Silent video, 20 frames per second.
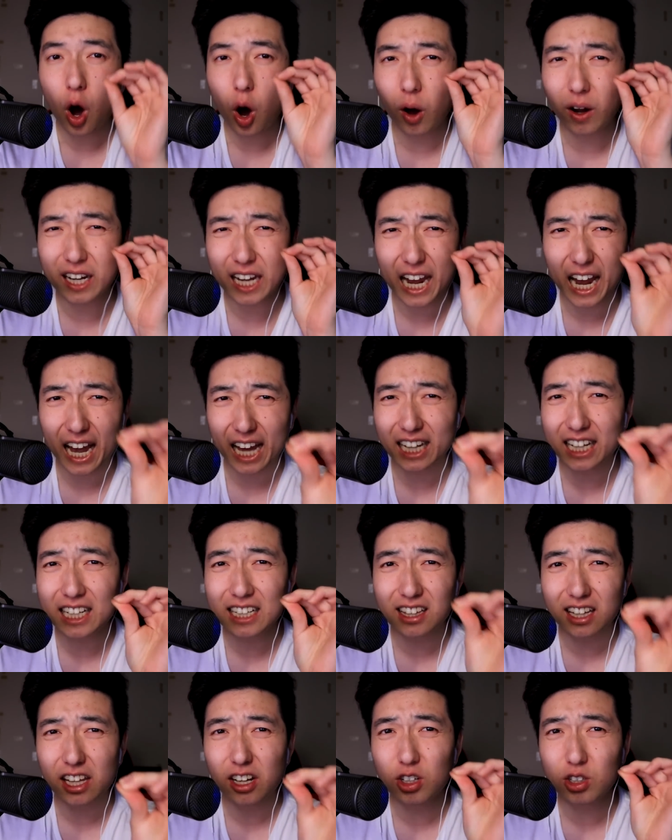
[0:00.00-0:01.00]
on any
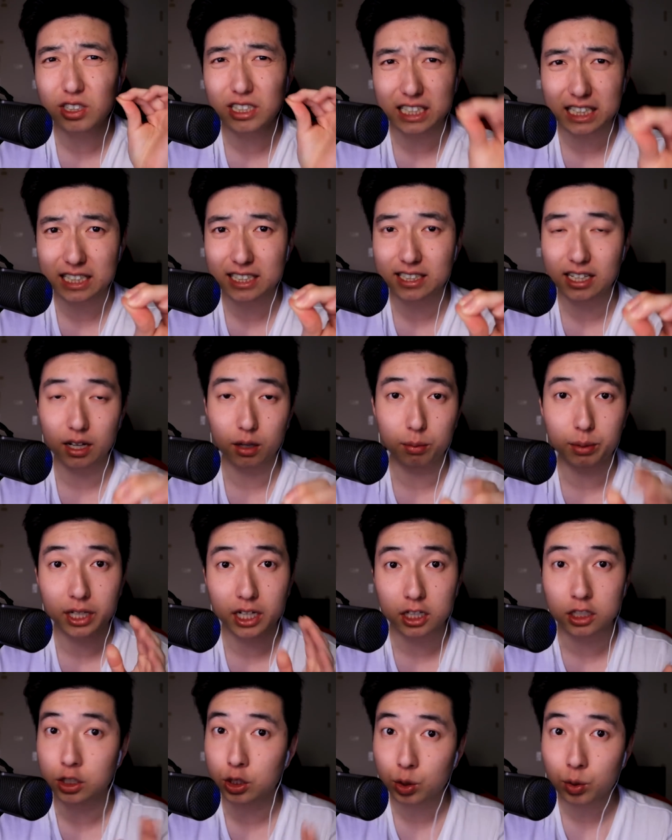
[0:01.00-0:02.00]
little detail
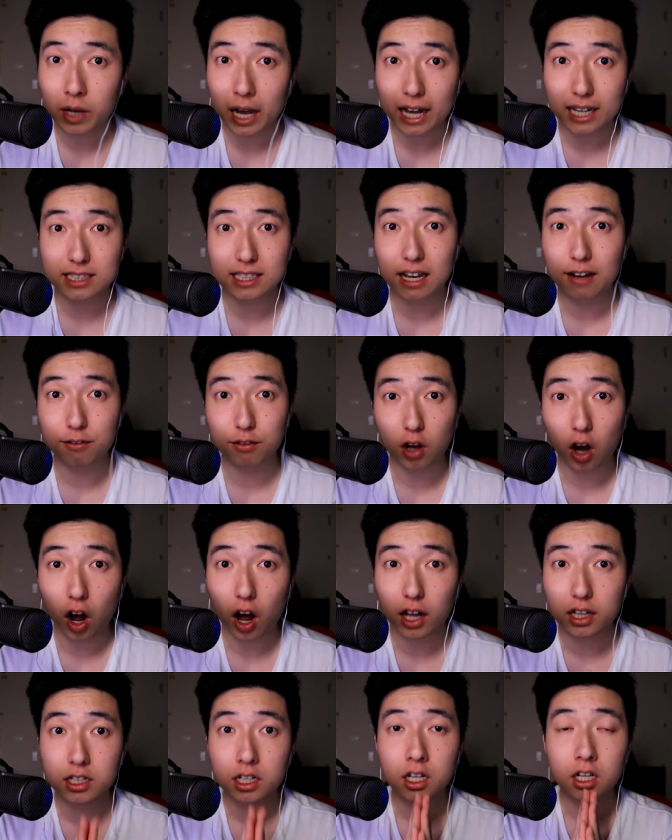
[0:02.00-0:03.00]
because you guys have
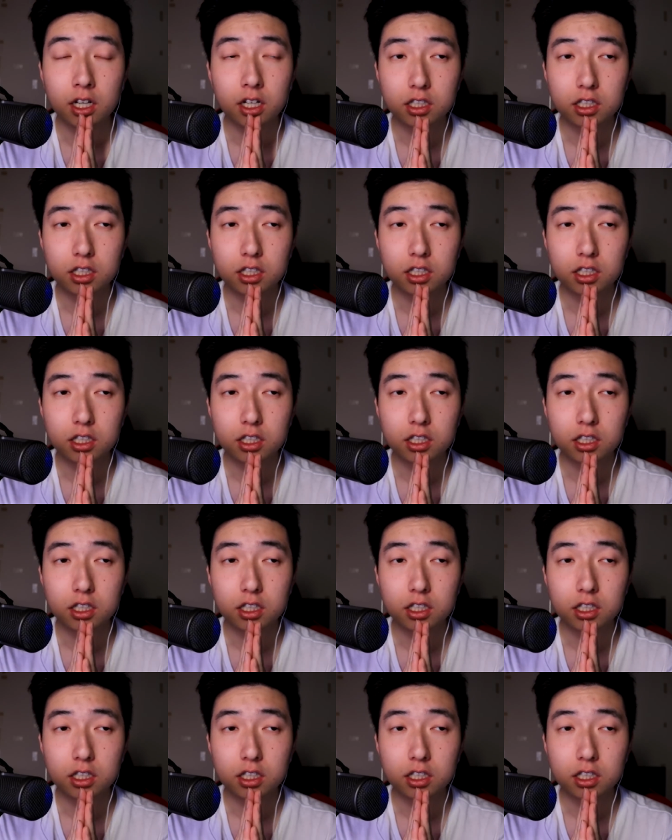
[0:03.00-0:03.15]
caught